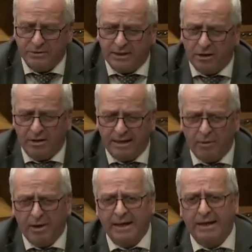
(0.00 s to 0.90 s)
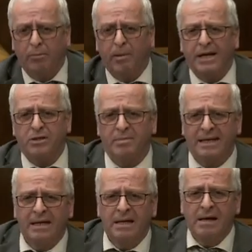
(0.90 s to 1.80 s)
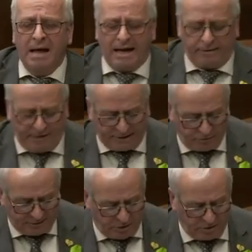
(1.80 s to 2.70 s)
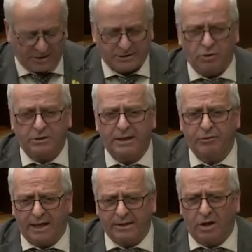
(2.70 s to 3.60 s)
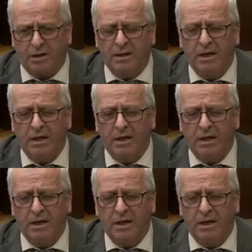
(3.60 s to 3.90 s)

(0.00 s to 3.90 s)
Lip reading: the door here one day and replied to me, and the factory is under construction now, thank God.